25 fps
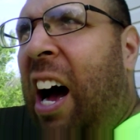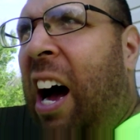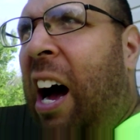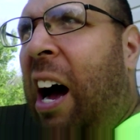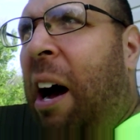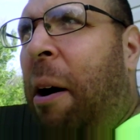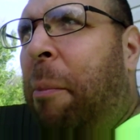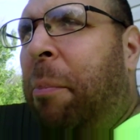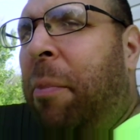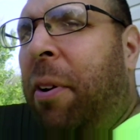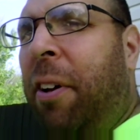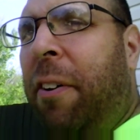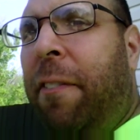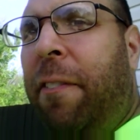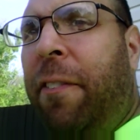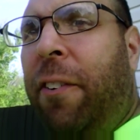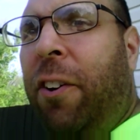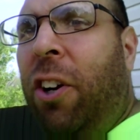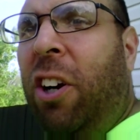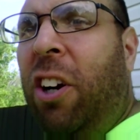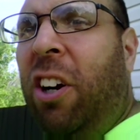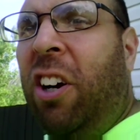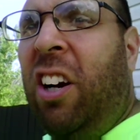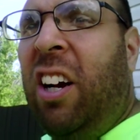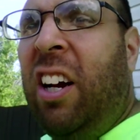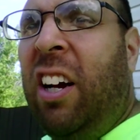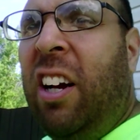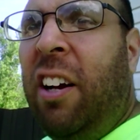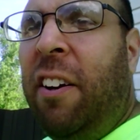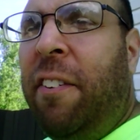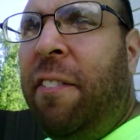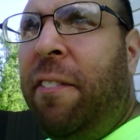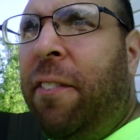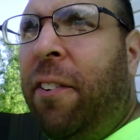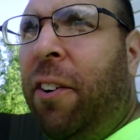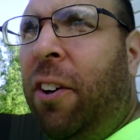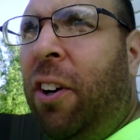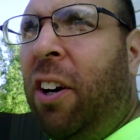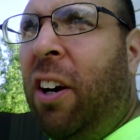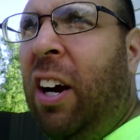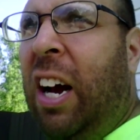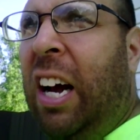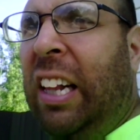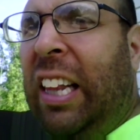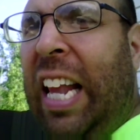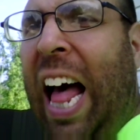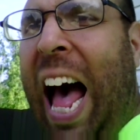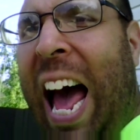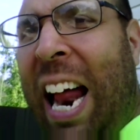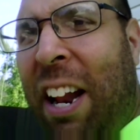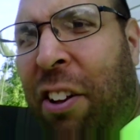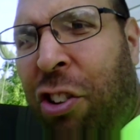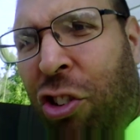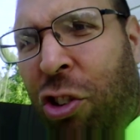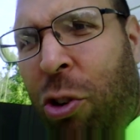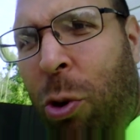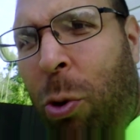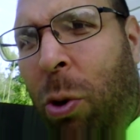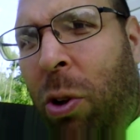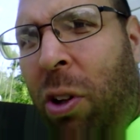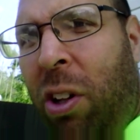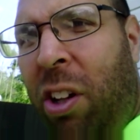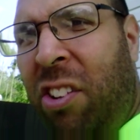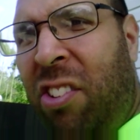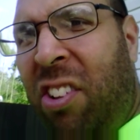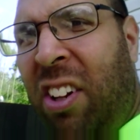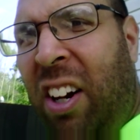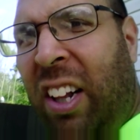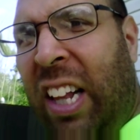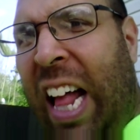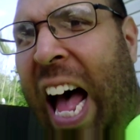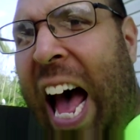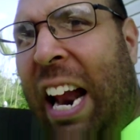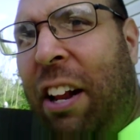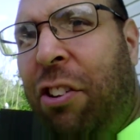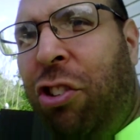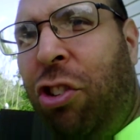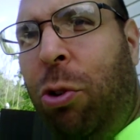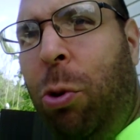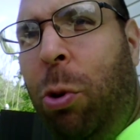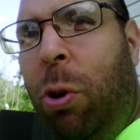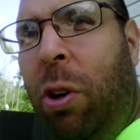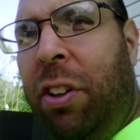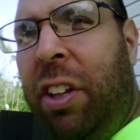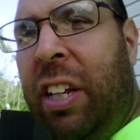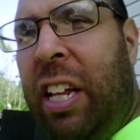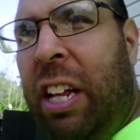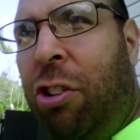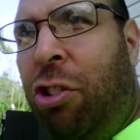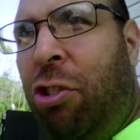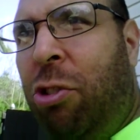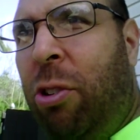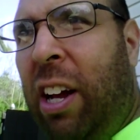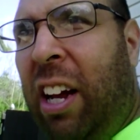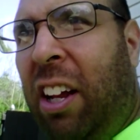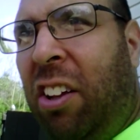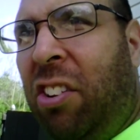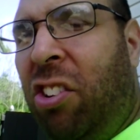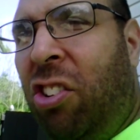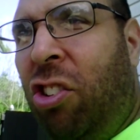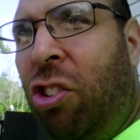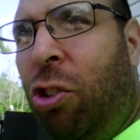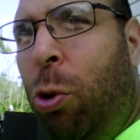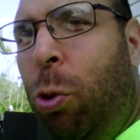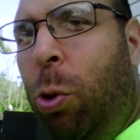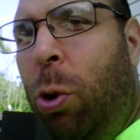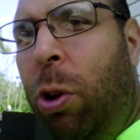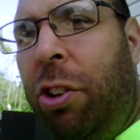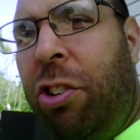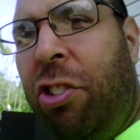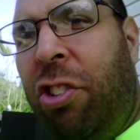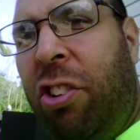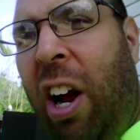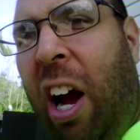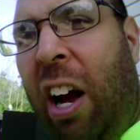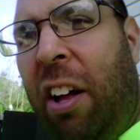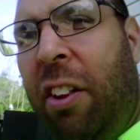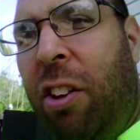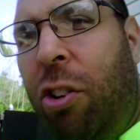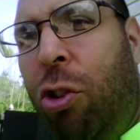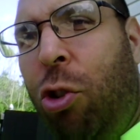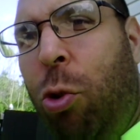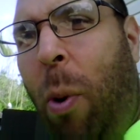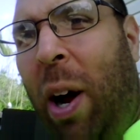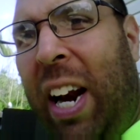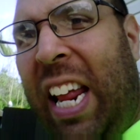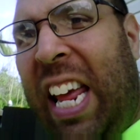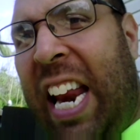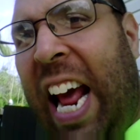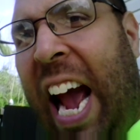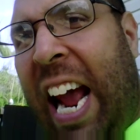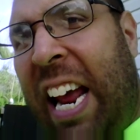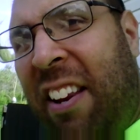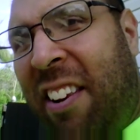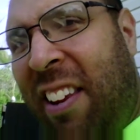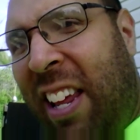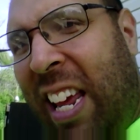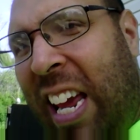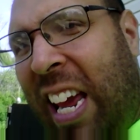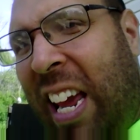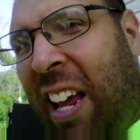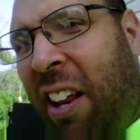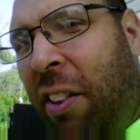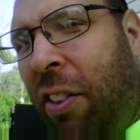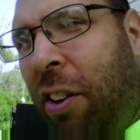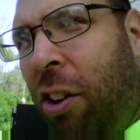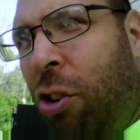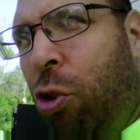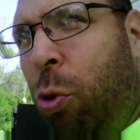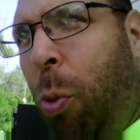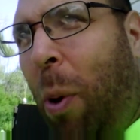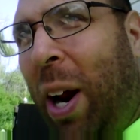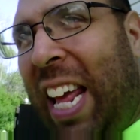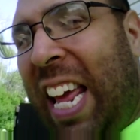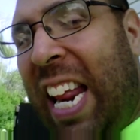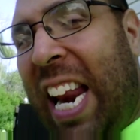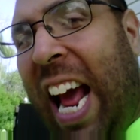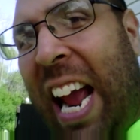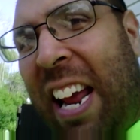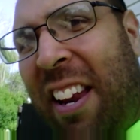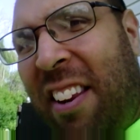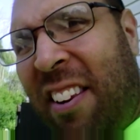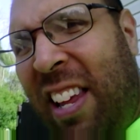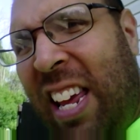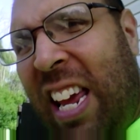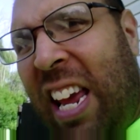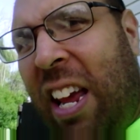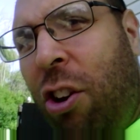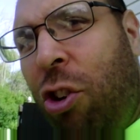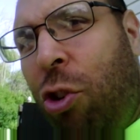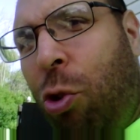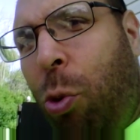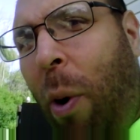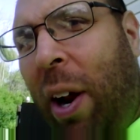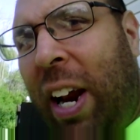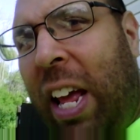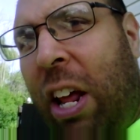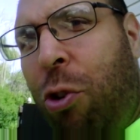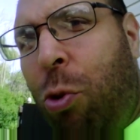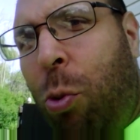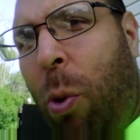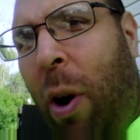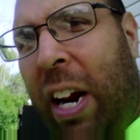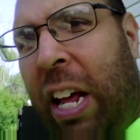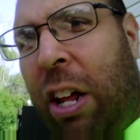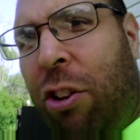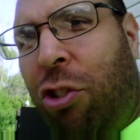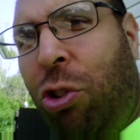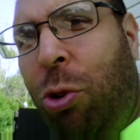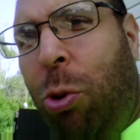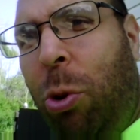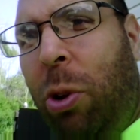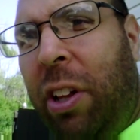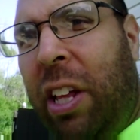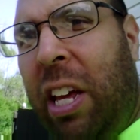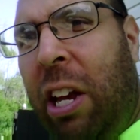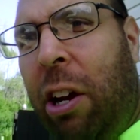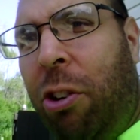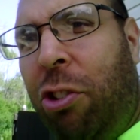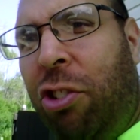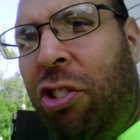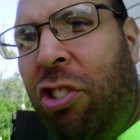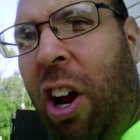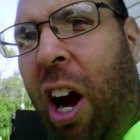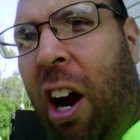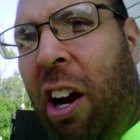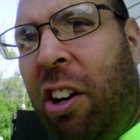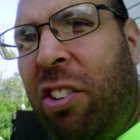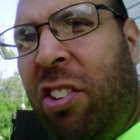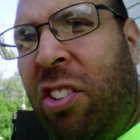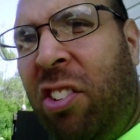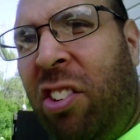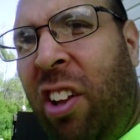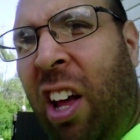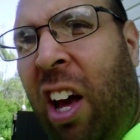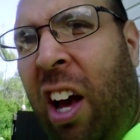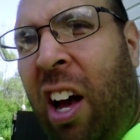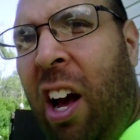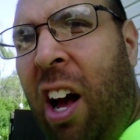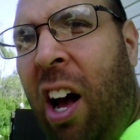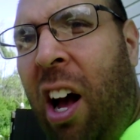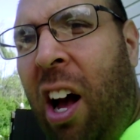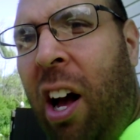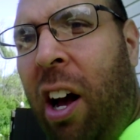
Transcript: um, for for a lot of schools and a lot of school districts, school start the 2019 the 2019-2020 school year starts